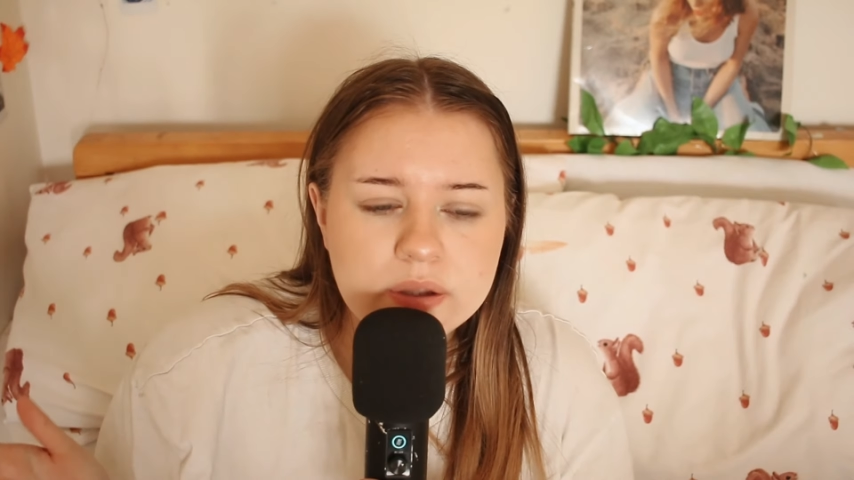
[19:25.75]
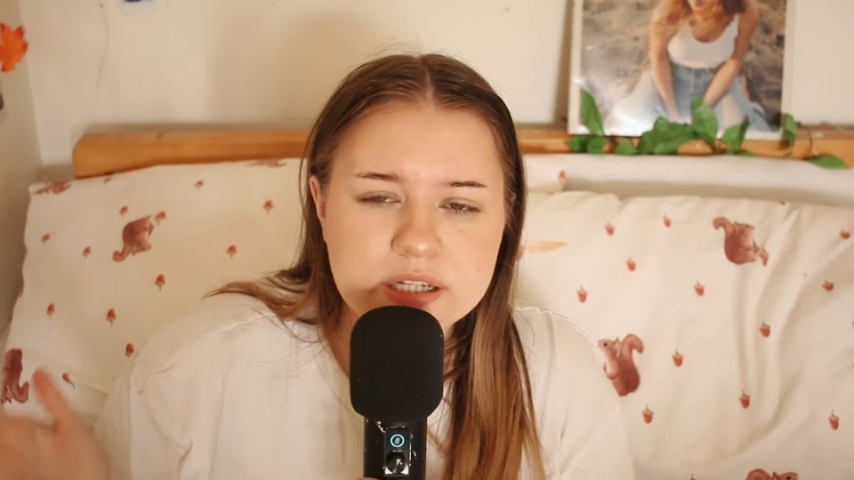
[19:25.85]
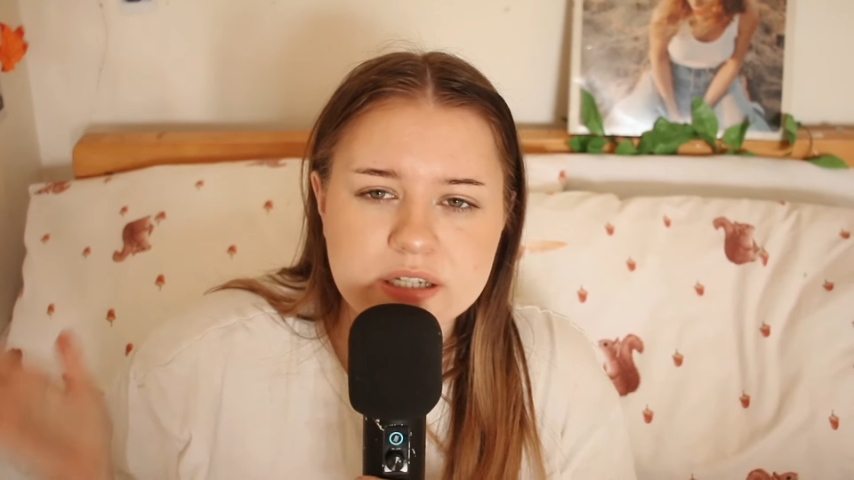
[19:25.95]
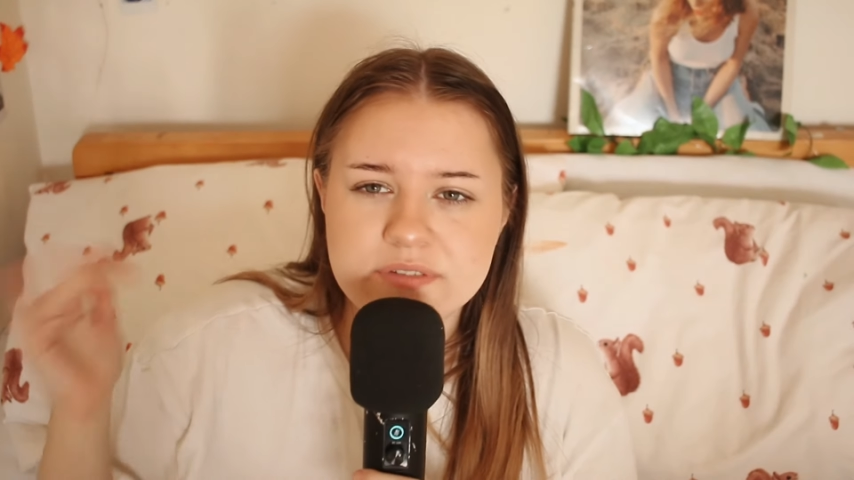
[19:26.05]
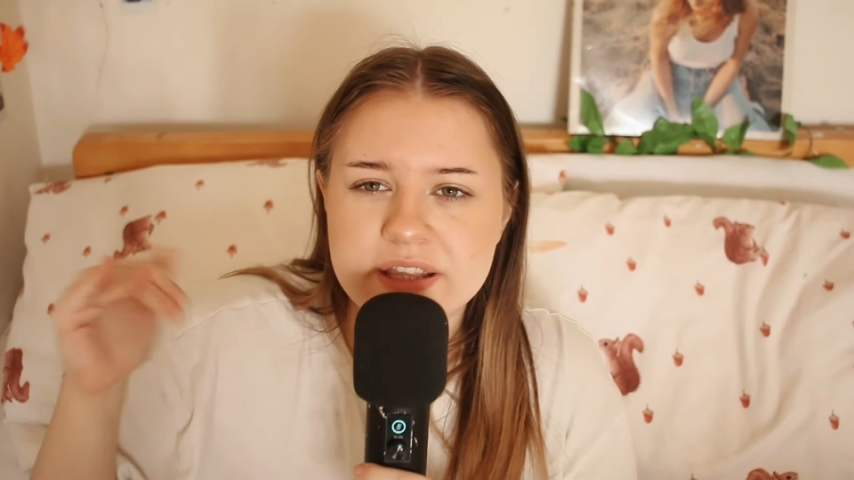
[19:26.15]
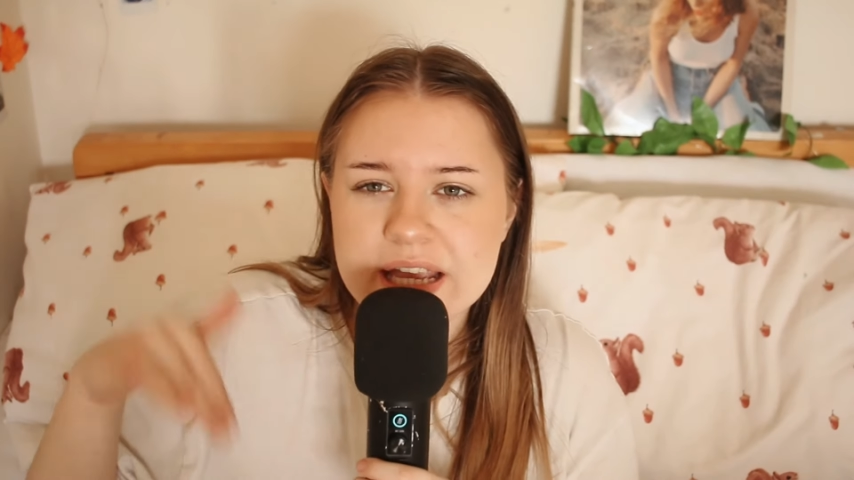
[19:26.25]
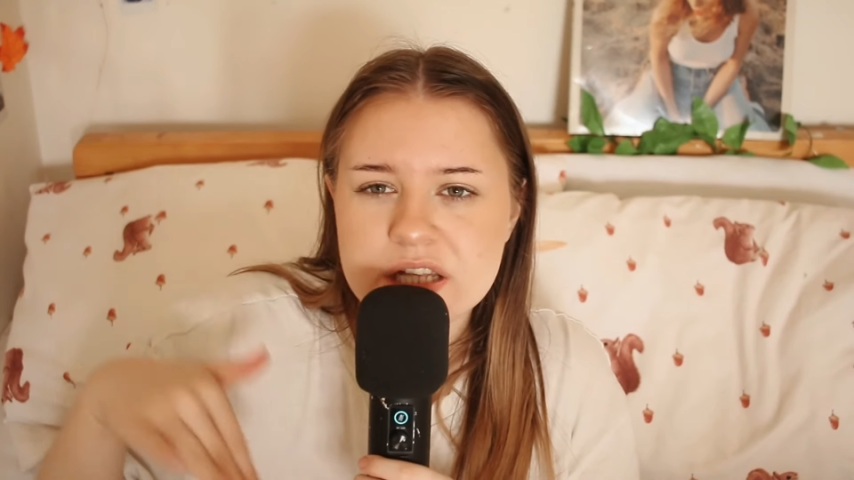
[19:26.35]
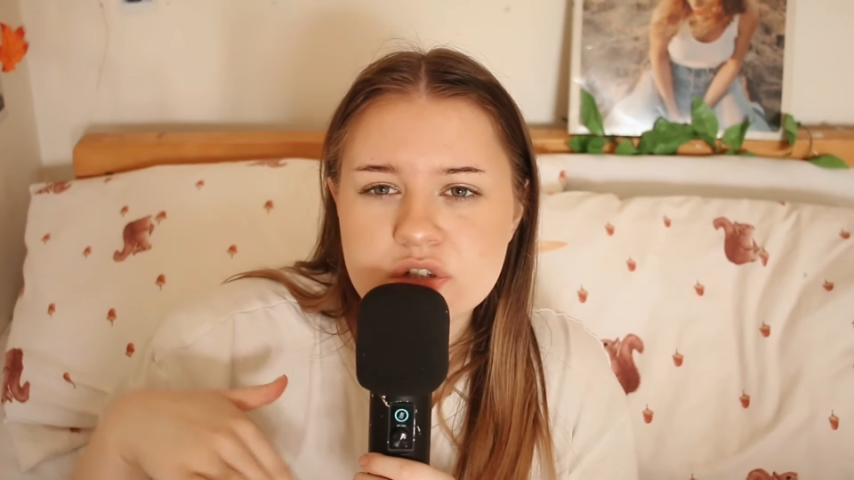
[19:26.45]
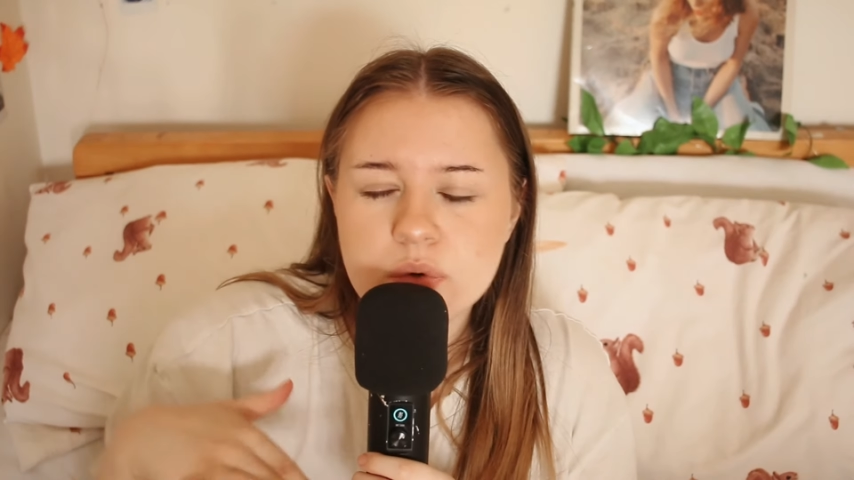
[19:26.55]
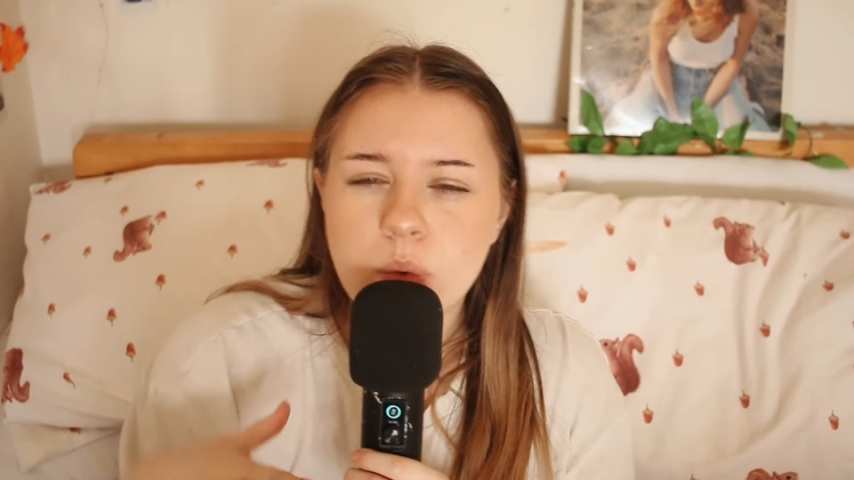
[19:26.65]
and it kind of like
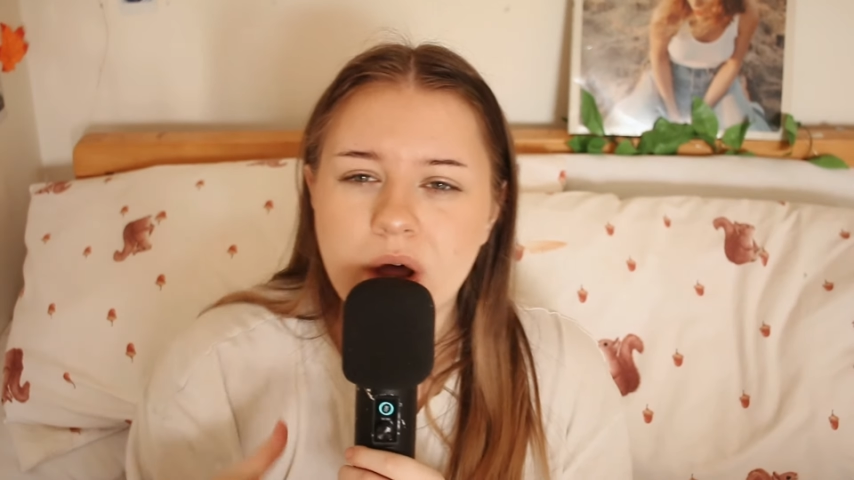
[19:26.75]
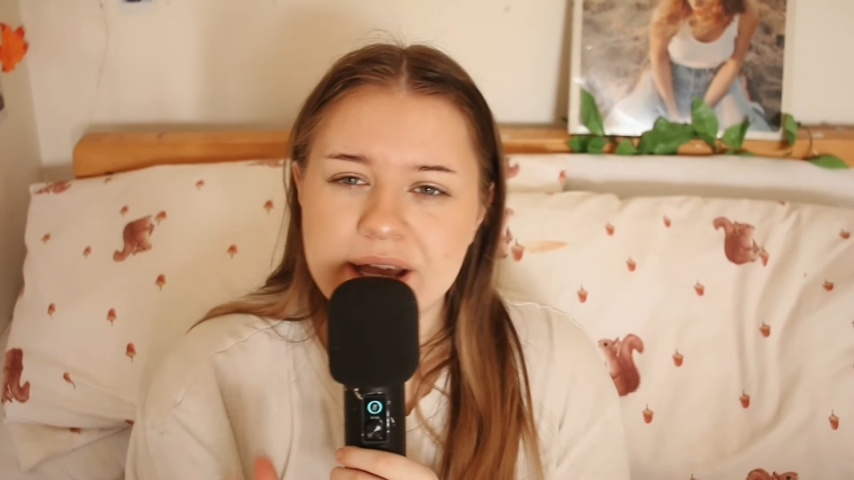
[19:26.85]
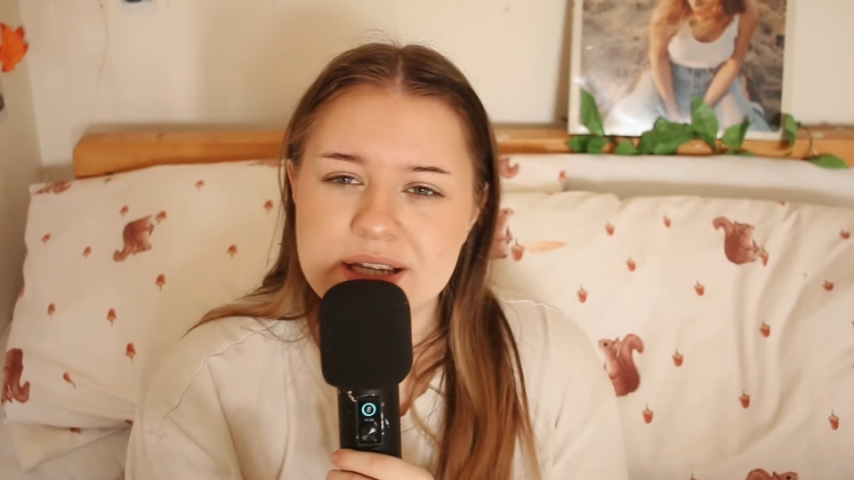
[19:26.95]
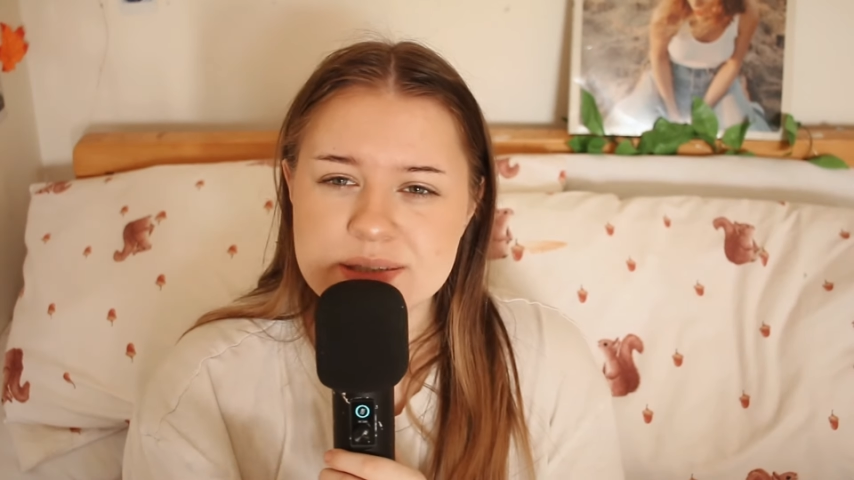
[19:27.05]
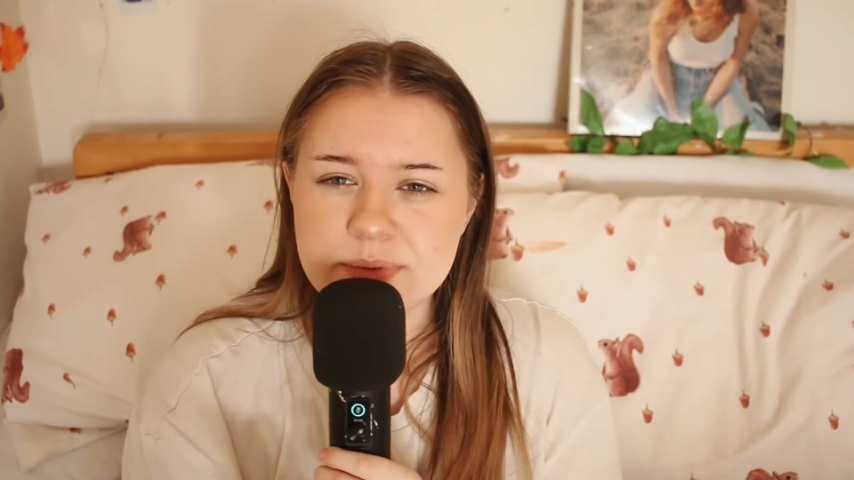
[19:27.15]
intertwines